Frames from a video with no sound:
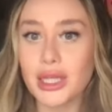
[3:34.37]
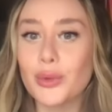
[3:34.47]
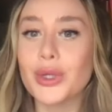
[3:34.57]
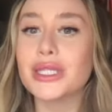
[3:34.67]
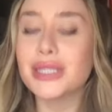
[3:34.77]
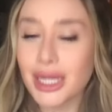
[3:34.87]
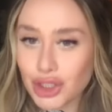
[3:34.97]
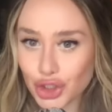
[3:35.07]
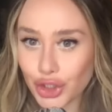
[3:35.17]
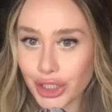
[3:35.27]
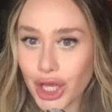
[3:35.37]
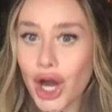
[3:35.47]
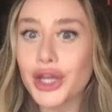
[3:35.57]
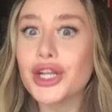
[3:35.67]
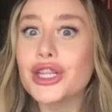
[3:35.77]
he would essentially
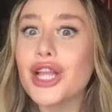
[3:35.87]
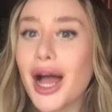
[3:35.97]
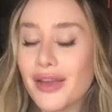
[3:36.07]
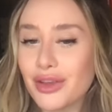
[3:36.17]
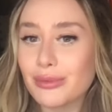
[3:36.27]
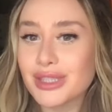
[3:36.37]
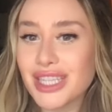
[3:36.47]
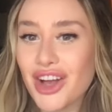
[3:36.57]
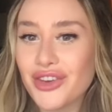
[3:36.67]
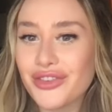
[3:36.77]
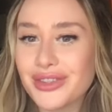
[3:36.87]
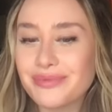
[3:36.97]
unalive himself.